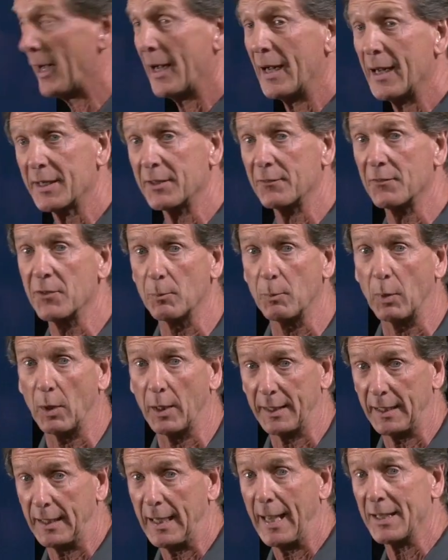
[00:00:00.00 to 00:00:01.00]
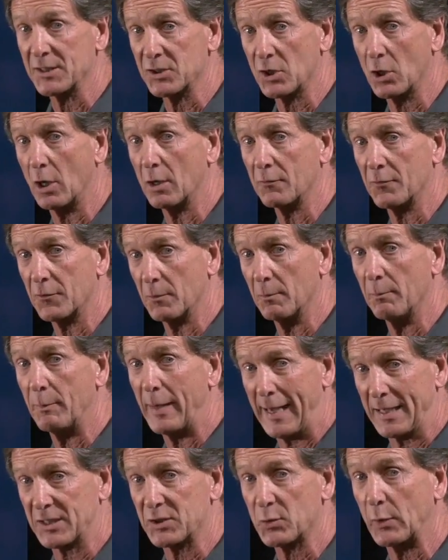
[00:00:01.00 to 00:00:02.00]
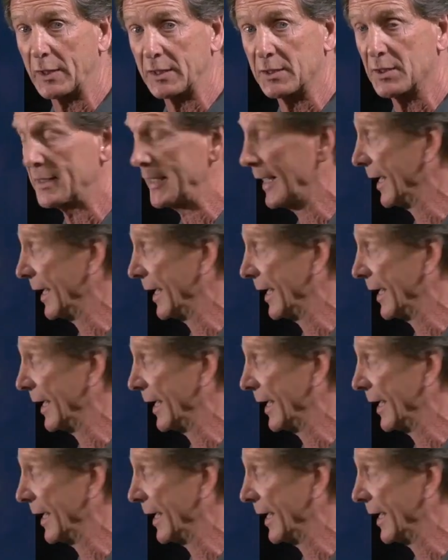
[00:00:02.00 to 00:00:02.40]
part of the body has gone from backswing to